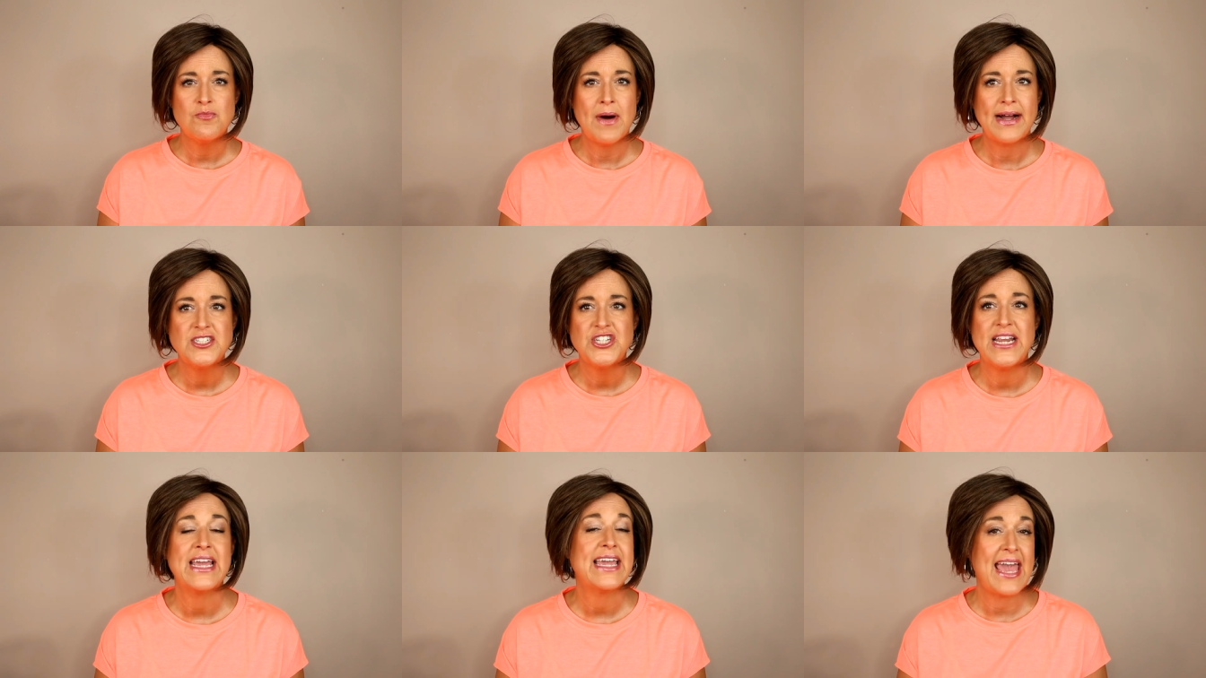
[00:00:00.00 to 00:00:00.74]
to do
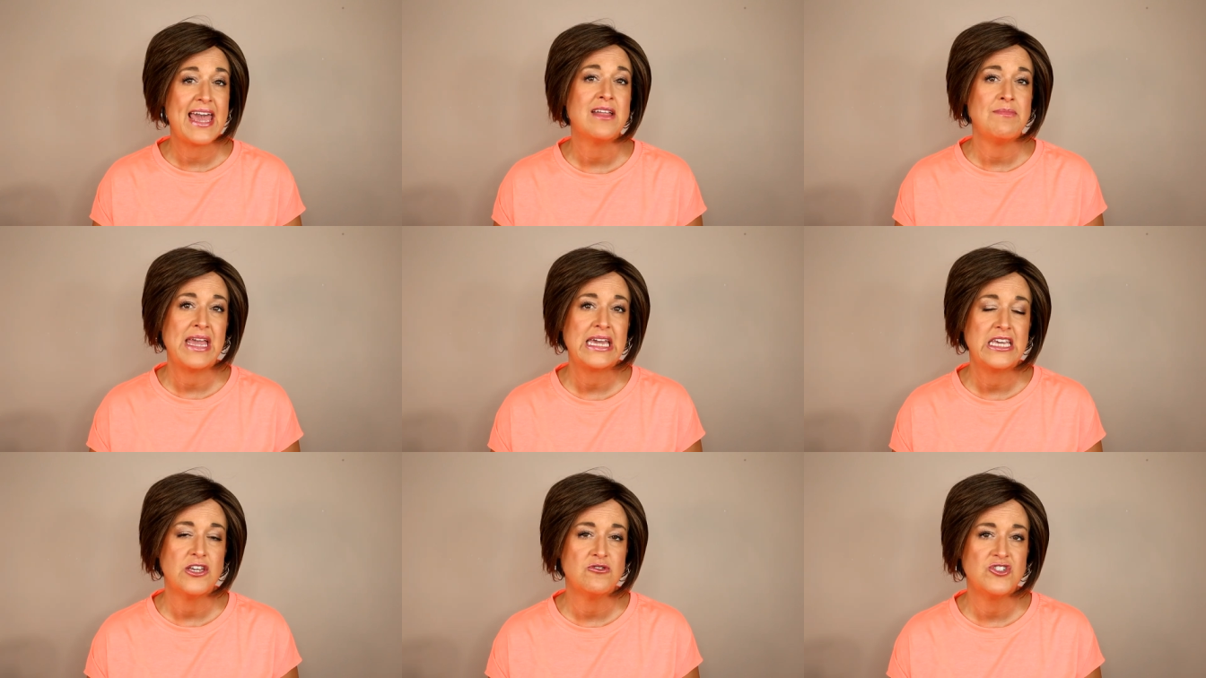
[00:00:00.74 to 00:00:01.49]
much and it can
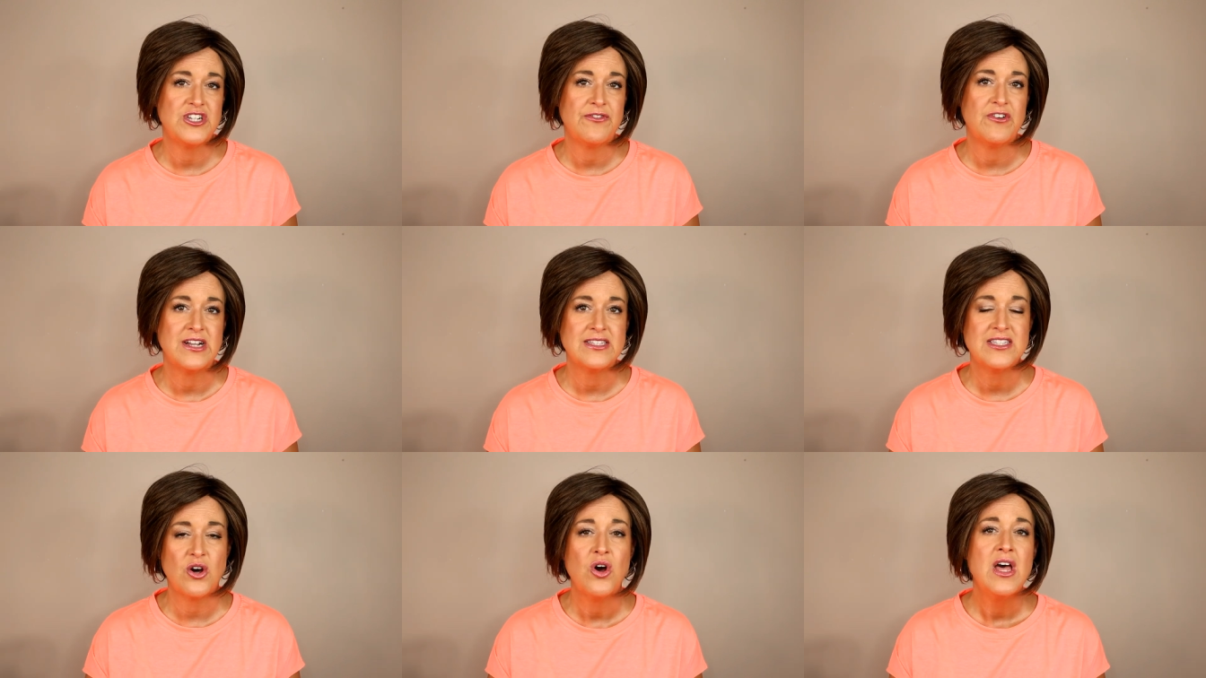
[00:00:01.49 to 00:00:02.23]
make a huge difference.